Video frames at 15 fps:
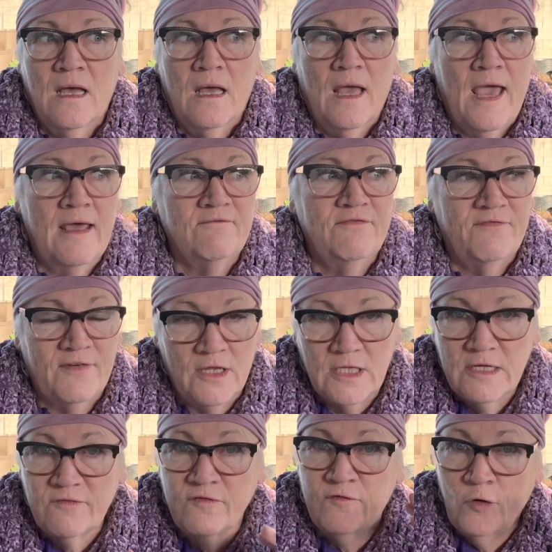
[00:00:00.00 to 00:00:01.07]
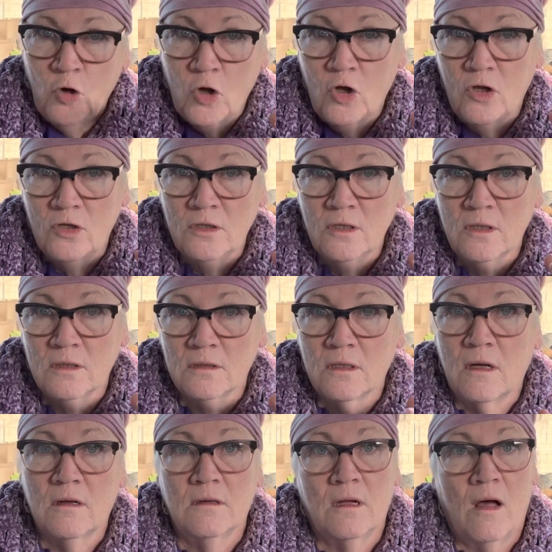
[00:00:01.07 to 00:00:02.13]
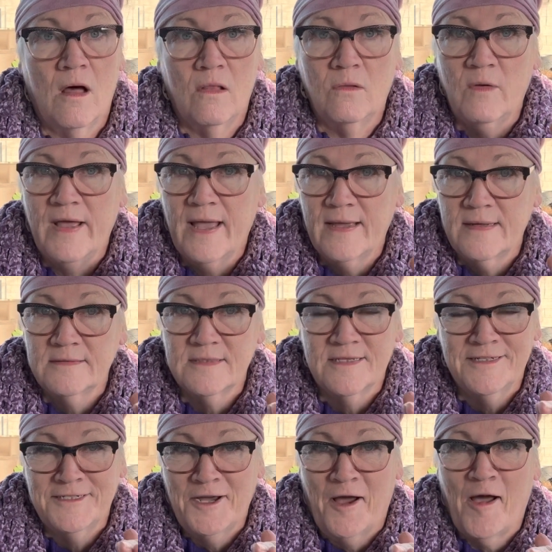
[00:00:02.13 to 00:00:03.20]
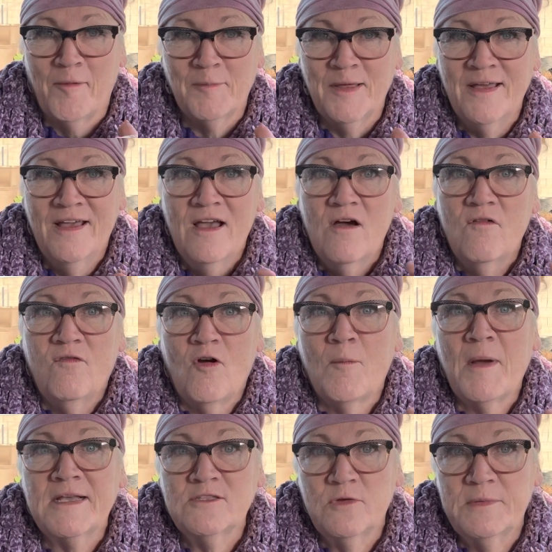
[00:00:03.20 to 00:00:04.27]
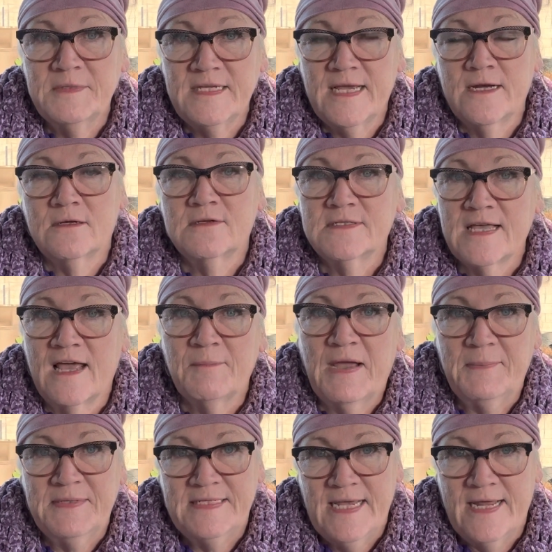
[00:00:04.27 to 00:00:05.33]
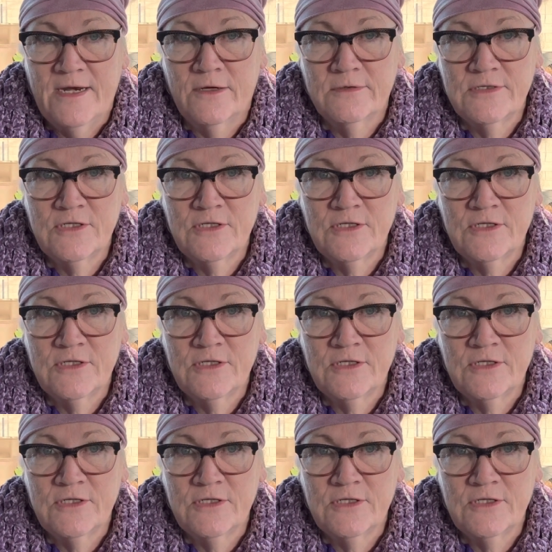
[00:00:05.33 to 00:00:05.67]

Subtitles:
and fill it full all the way to the top for my sweet potatoes and my potatoes,